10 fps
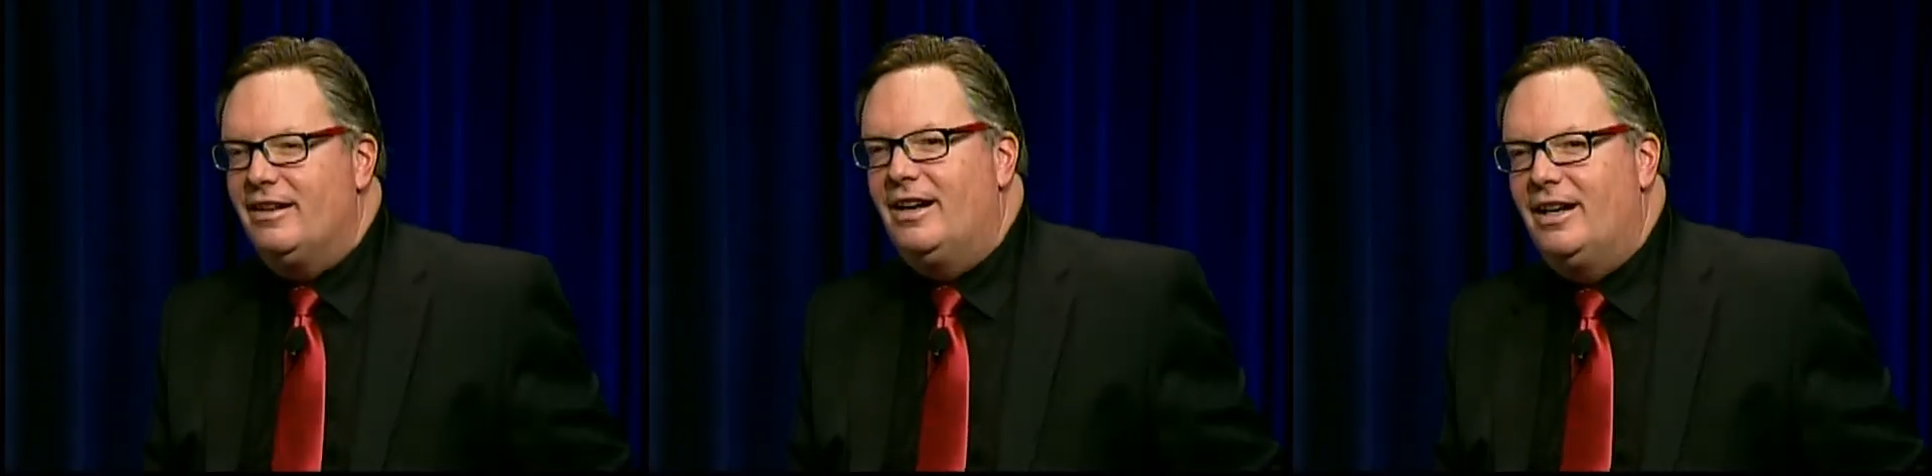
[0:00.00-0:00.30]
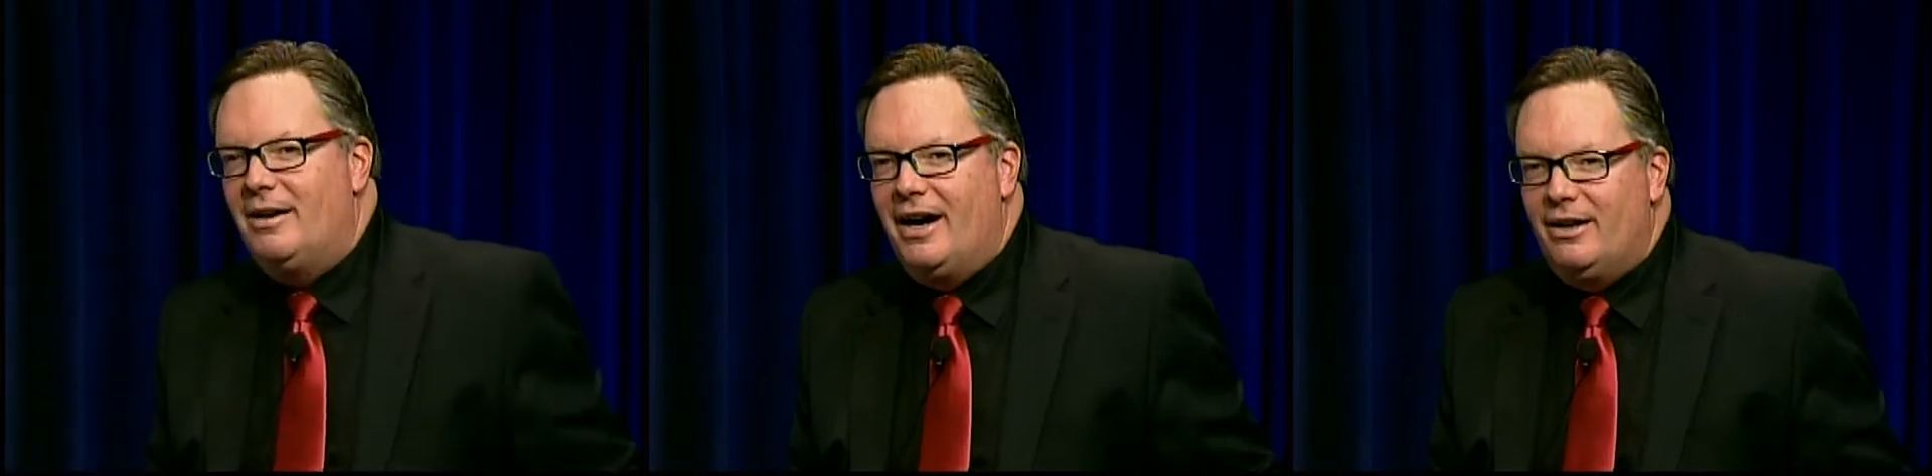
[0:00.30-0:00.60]

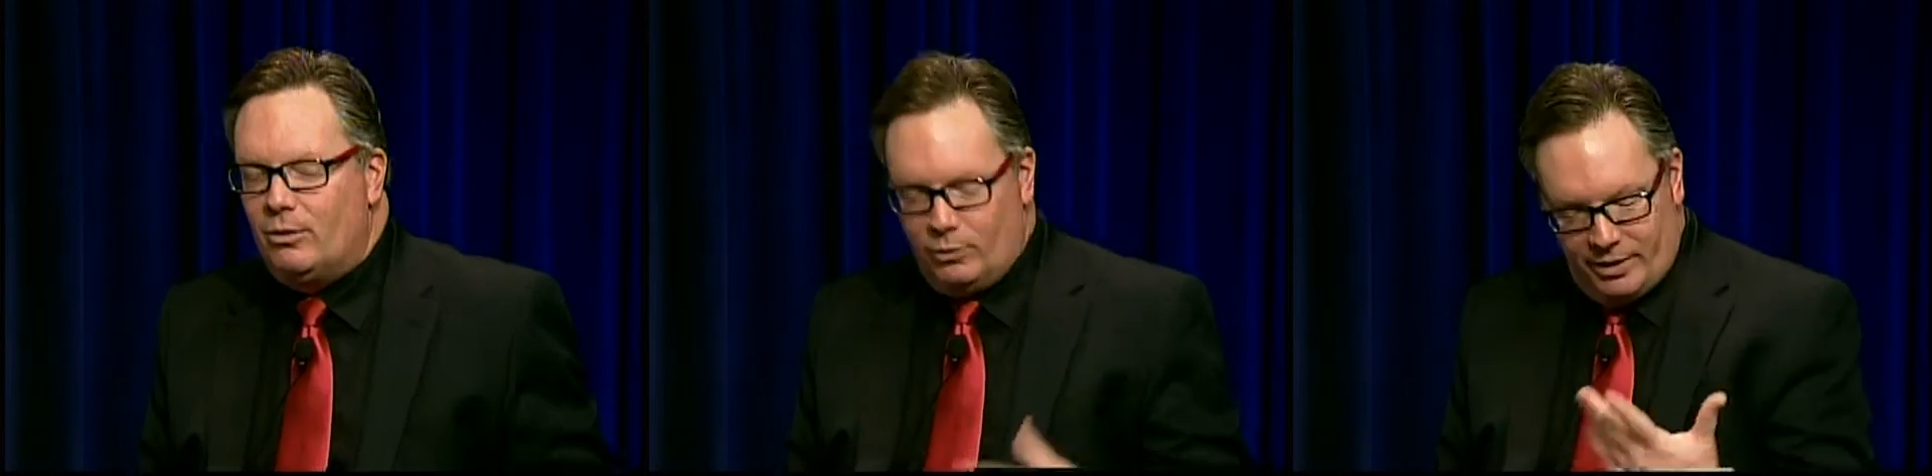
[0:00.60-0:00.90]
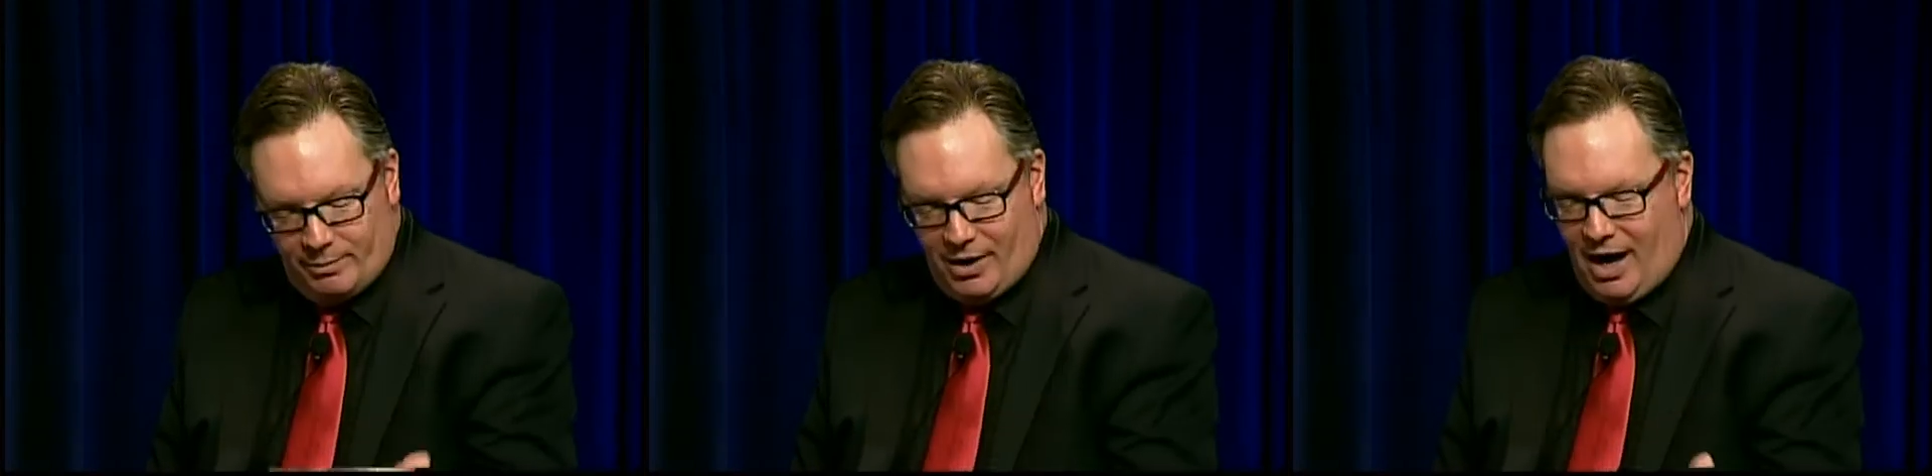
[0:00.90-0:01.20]
I don't
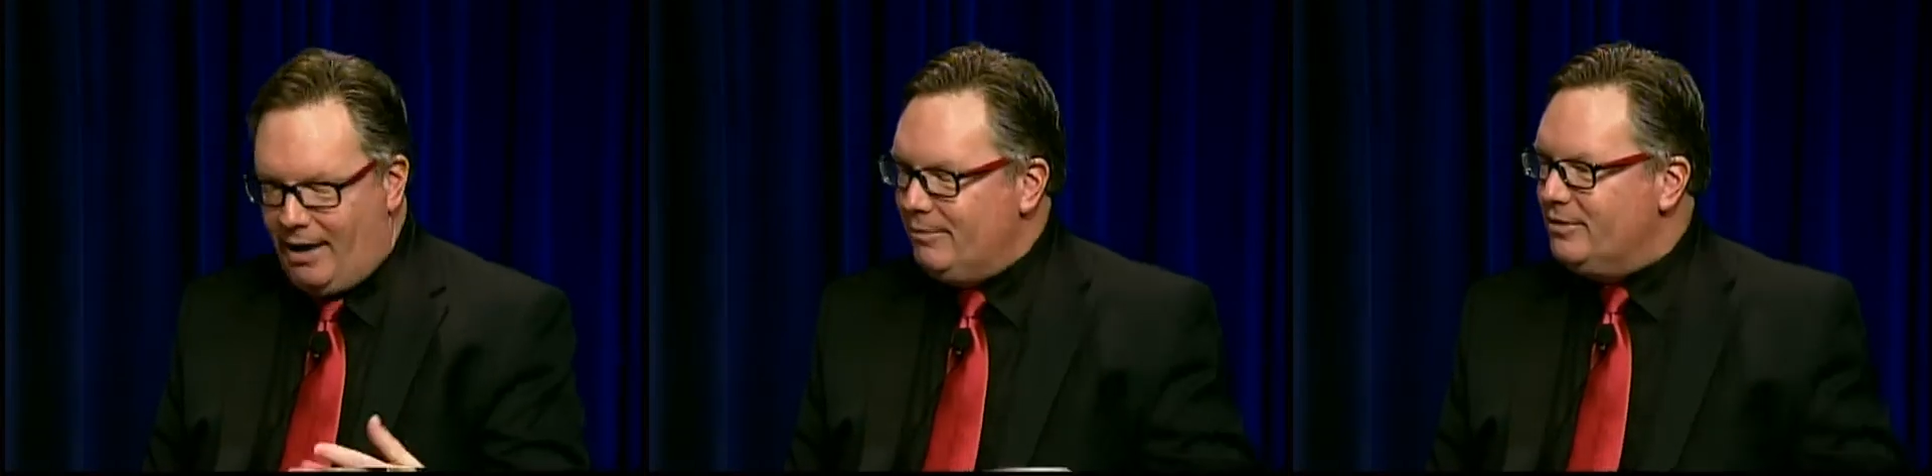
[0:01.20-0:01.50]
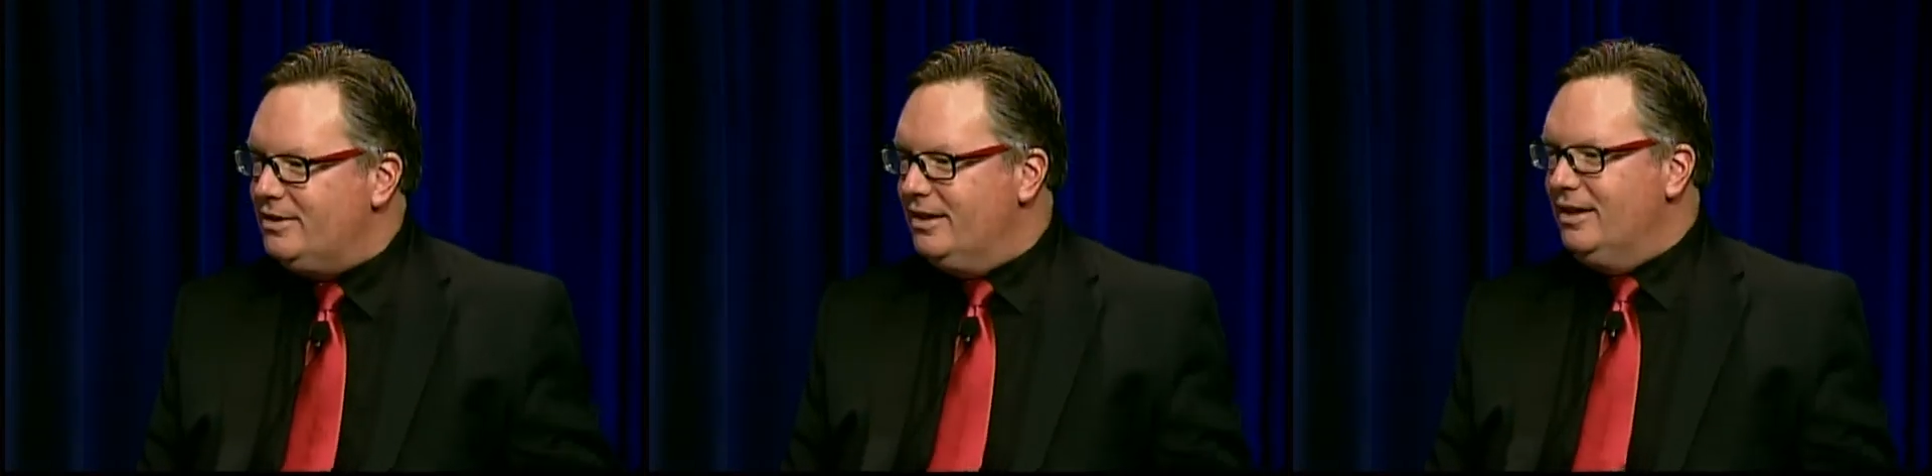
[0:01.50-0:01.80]
read palms.